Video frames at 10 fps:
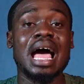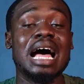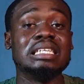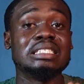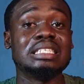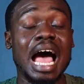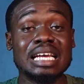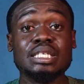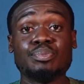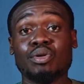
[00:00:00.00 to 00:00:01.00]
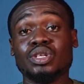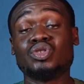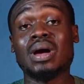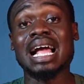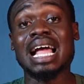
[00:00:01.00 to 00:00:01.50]
And at this point,
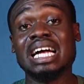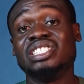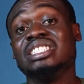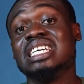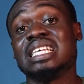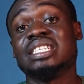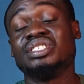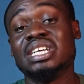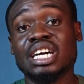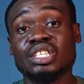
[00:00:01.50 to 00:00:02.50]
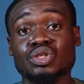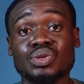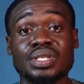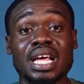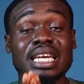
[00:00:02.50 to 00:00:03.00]
you are gathering necessary
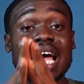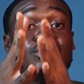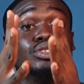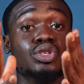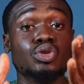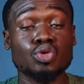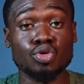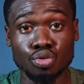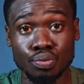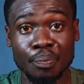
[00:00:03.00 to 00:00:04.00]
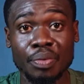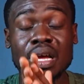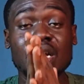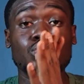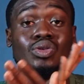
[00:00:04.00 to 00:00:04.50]
actions that you need to do.
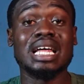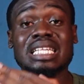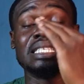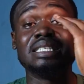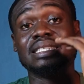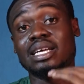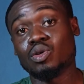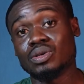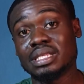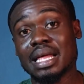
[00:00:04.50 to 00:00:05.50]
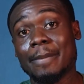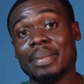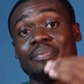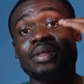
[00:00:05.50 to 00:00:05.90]
So that is the second step.